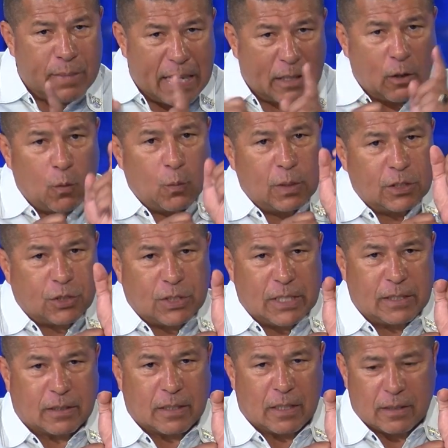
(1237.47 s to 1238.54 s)
meno with
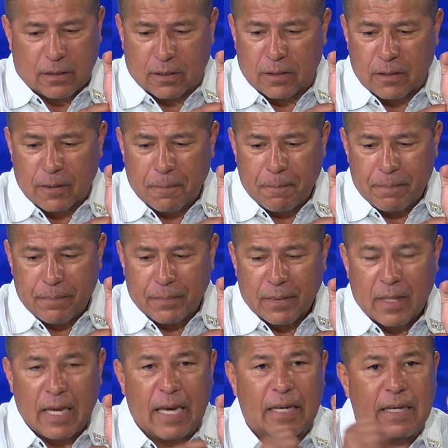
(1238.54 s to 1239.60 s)
Jesus,
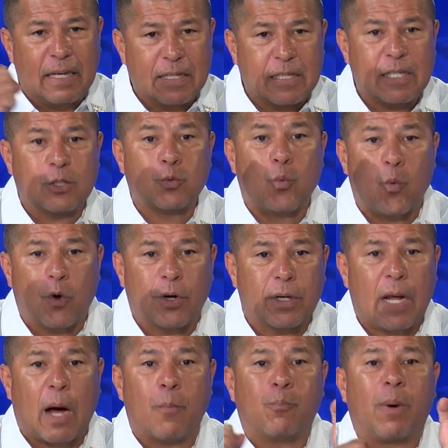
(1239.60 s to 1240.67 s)
and let his
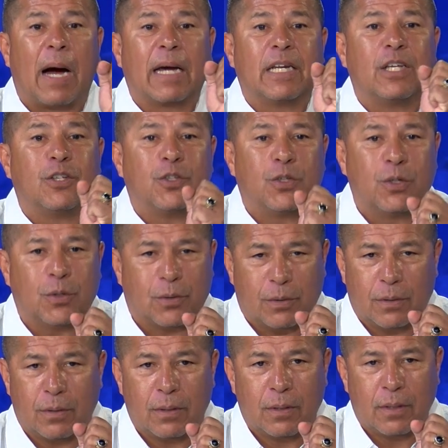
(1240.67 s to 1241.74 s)
word abide in
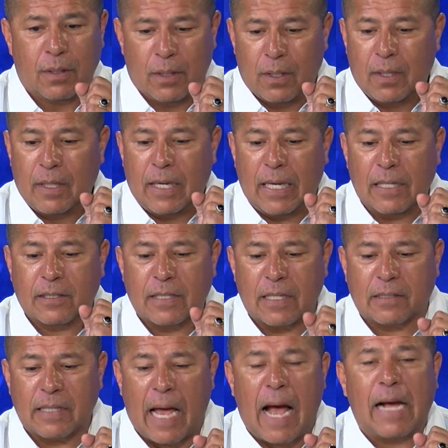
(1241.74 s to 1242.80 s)
you. He
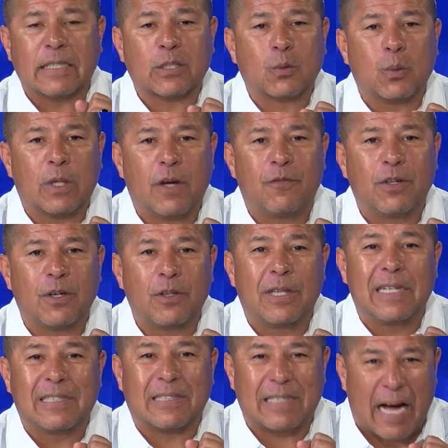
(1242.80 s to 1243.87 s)
says, ask whatever you
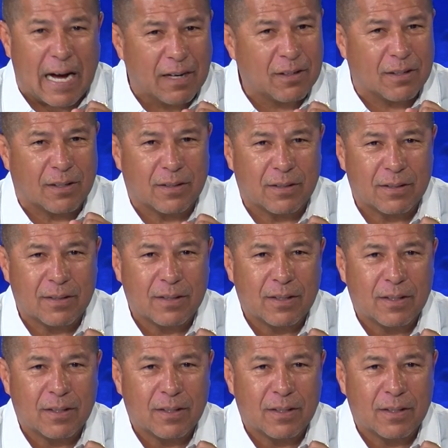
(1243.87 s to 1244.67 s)
desire.